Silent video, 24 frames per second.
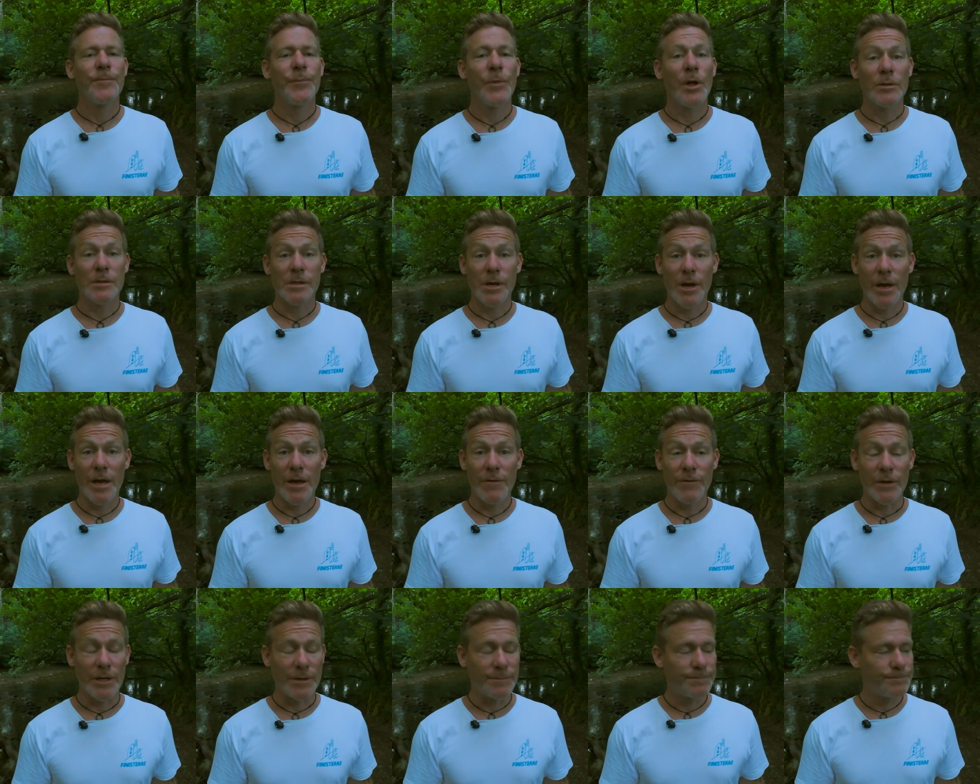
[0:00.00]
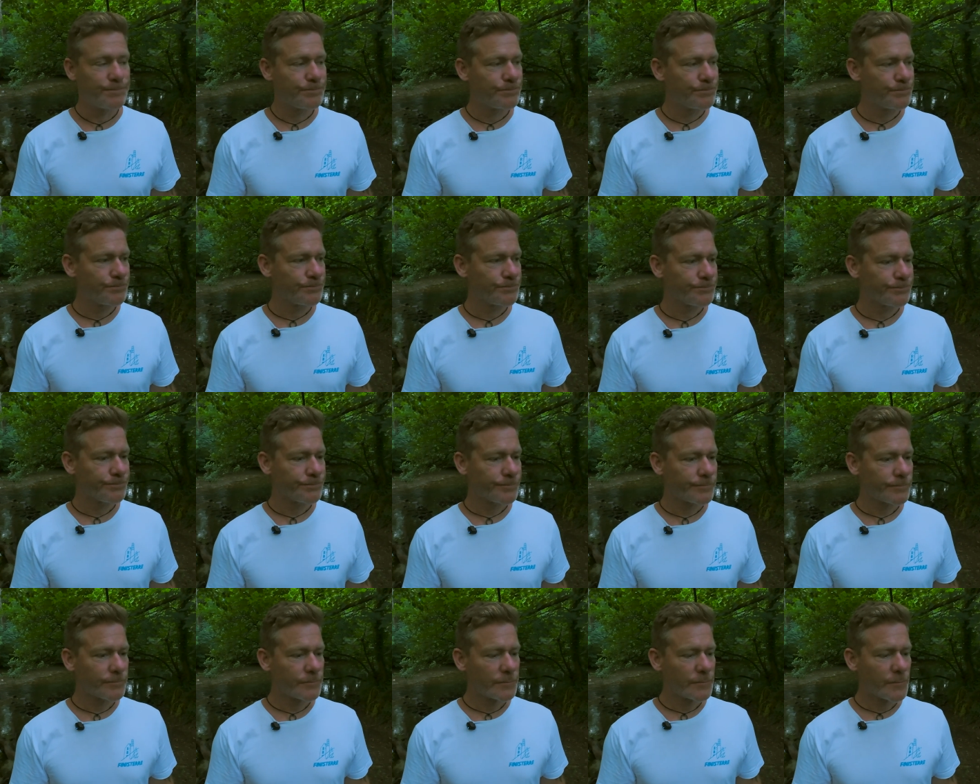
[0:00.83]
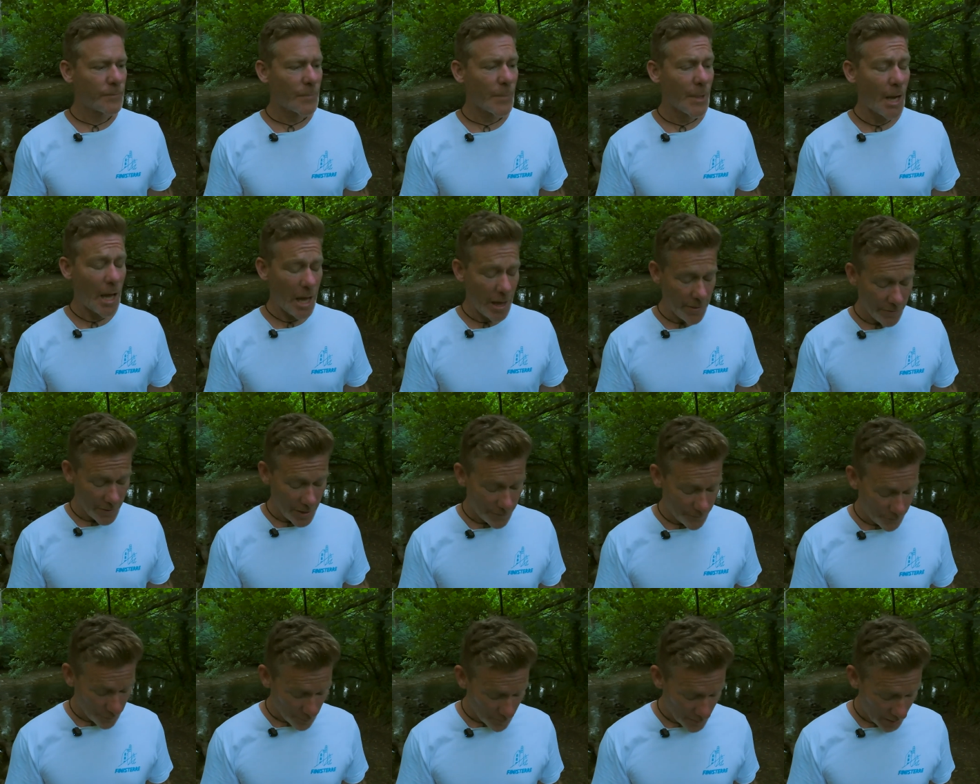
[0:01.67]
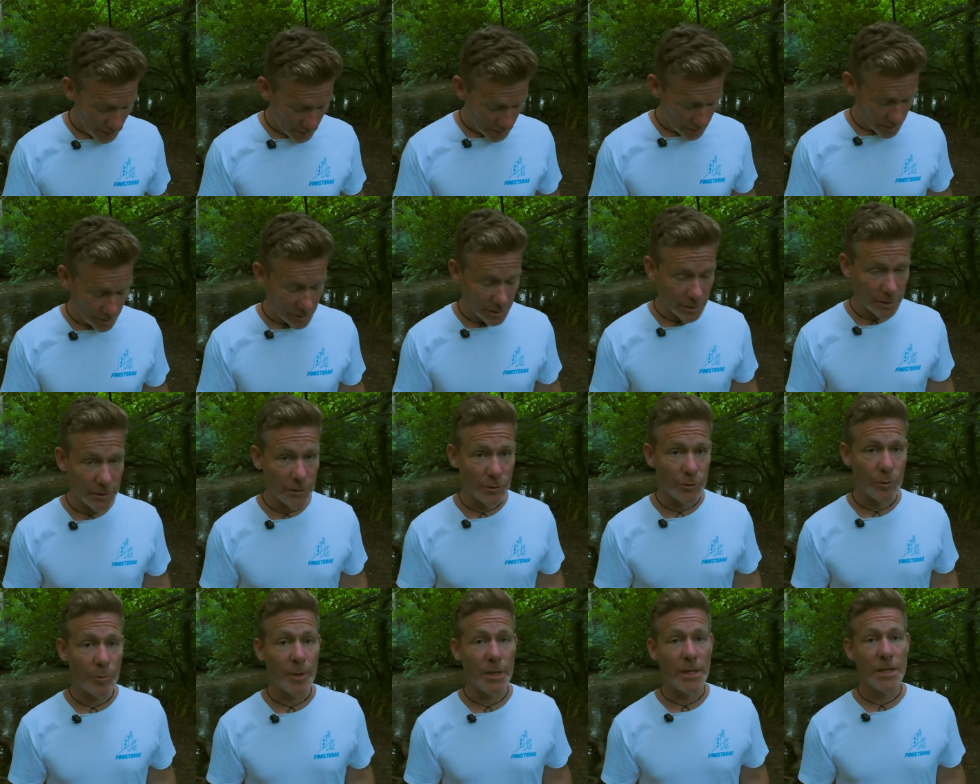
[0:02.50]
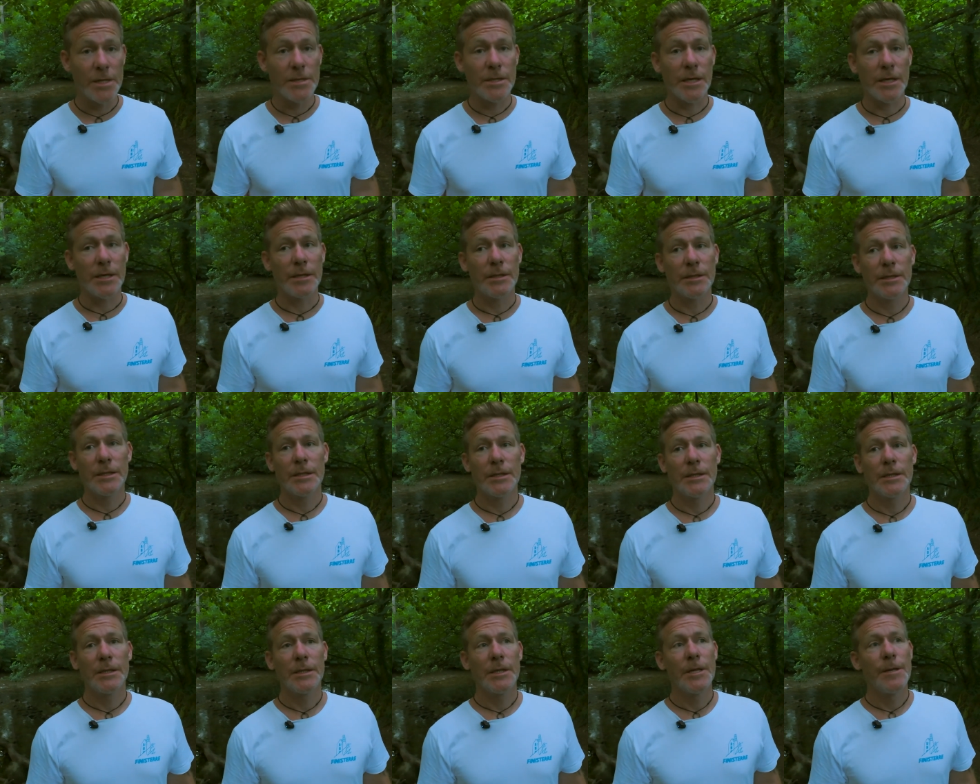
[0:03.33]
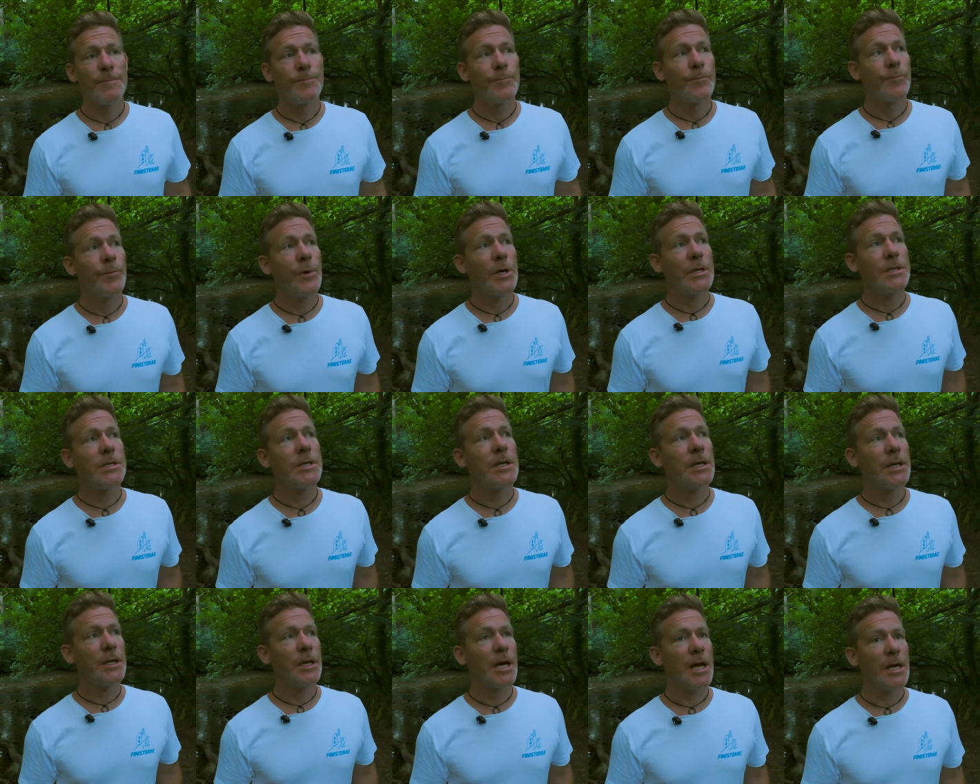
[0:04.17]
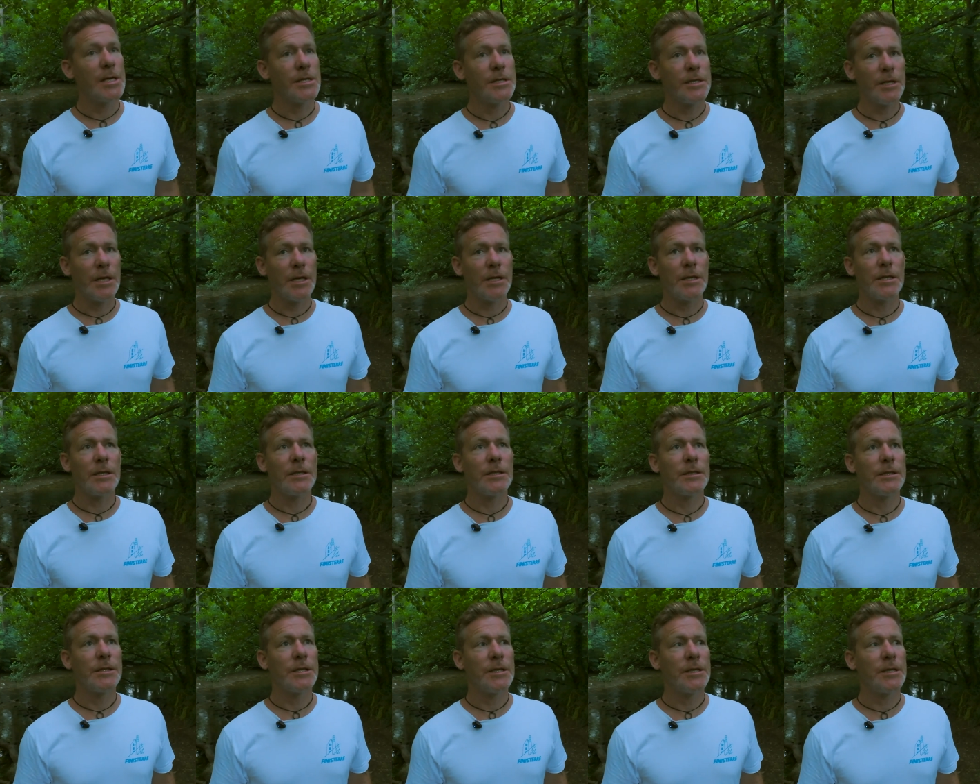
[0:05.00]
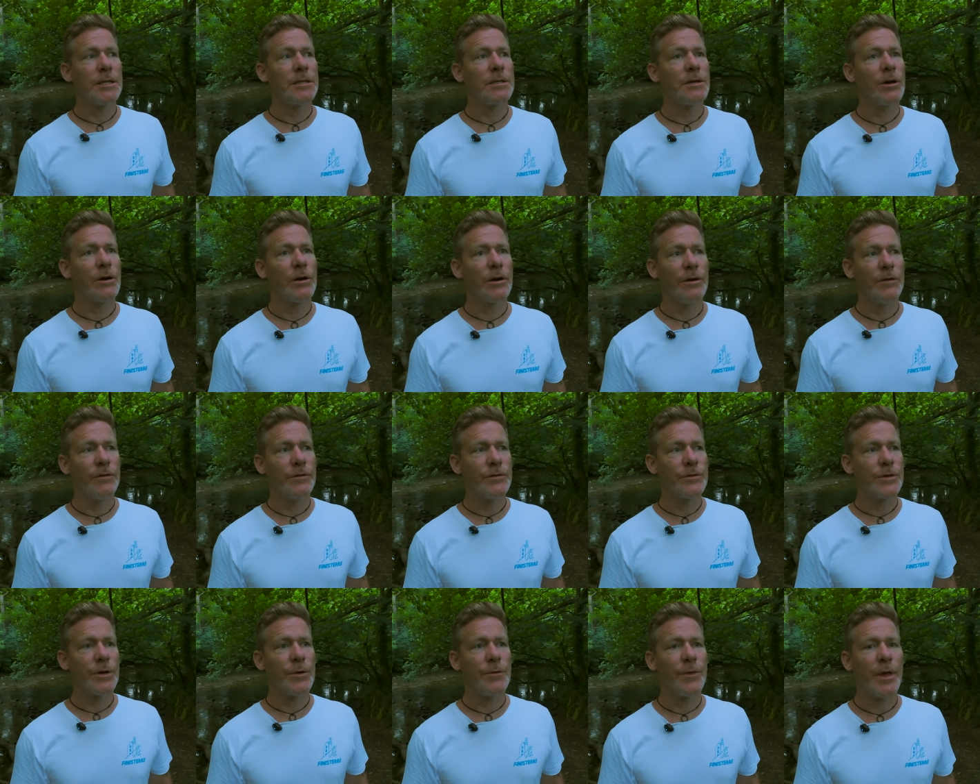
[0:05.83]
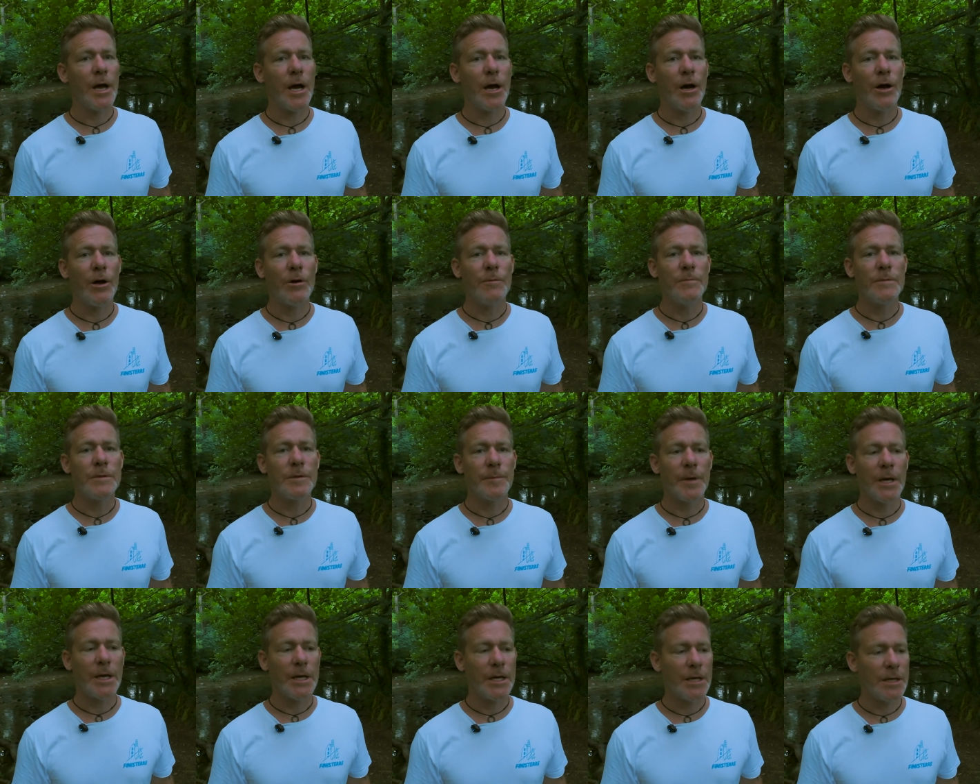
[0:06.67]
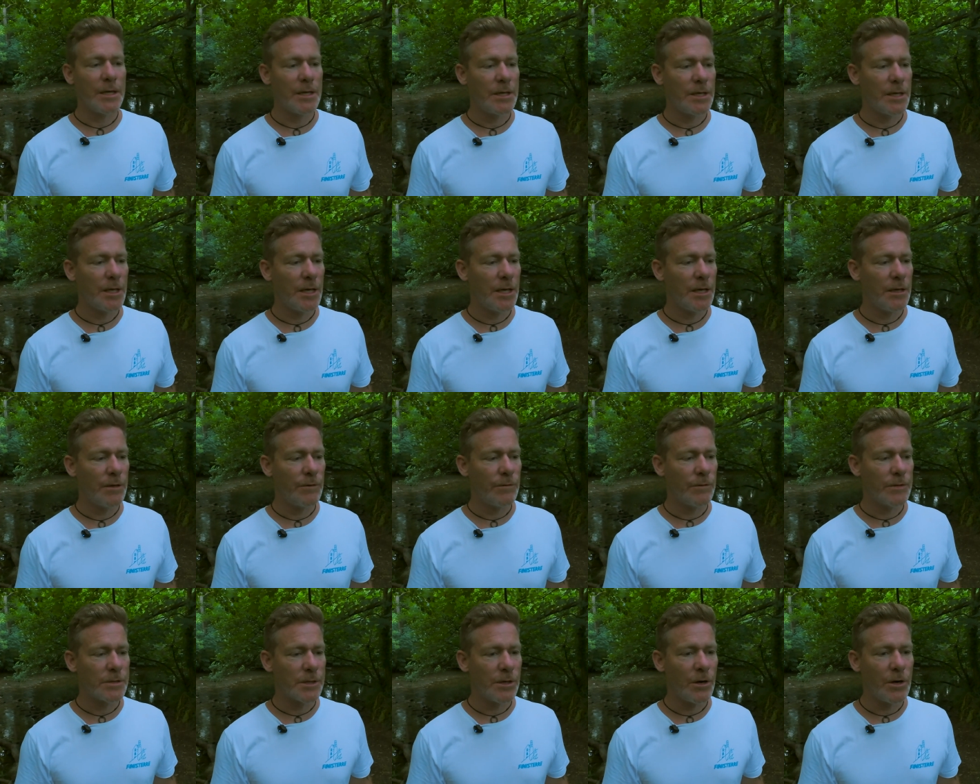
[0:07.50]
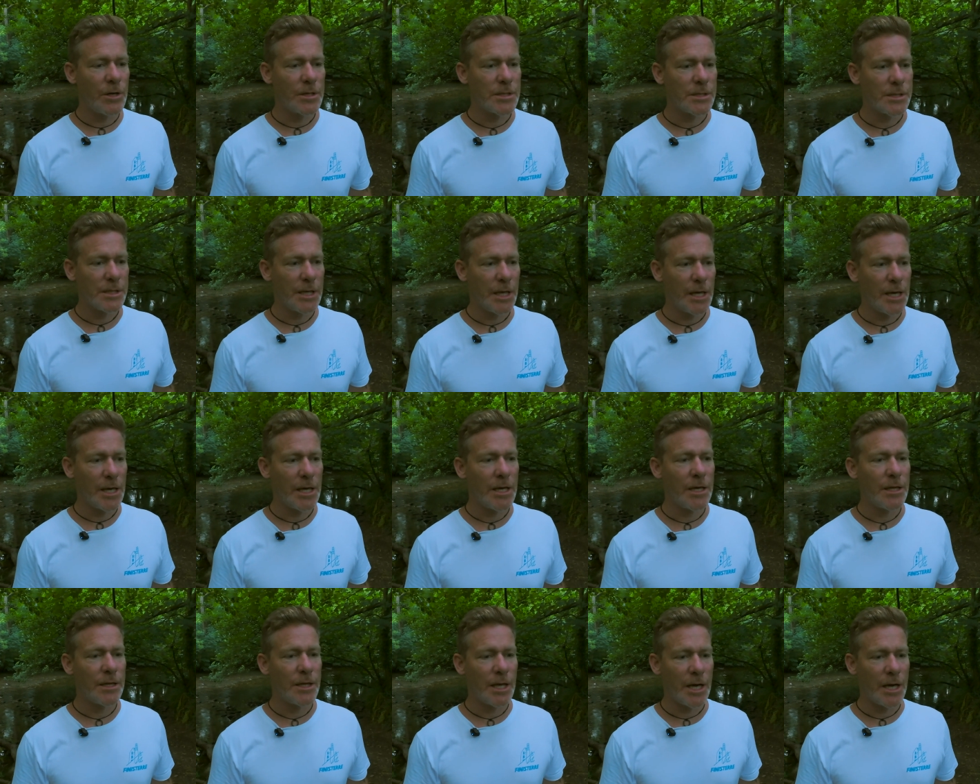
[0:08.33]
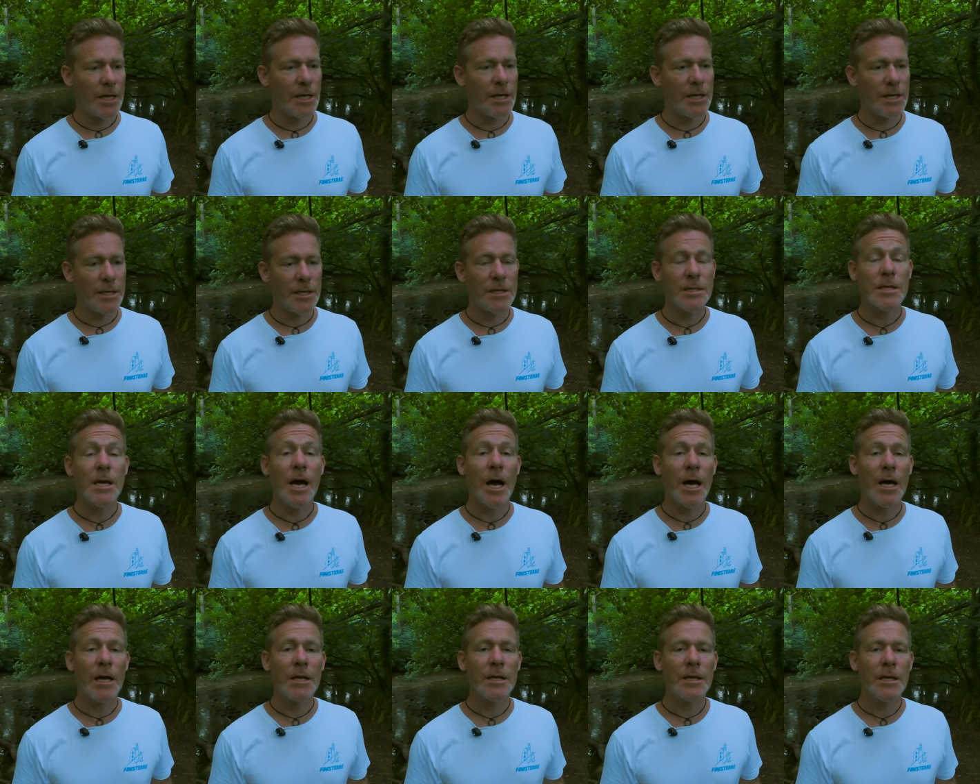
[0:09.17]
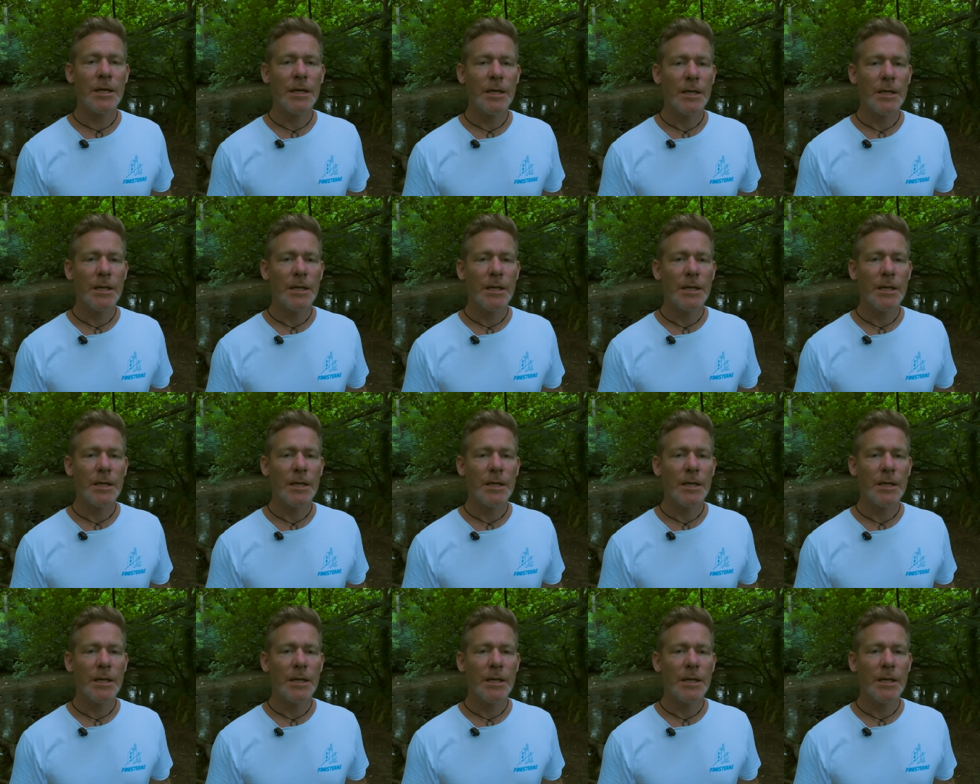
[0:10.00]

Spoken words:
not so heavy, and therefore making it a little bit easier. But she did kind of drill that home to me, and it was nice to hear that it is hard.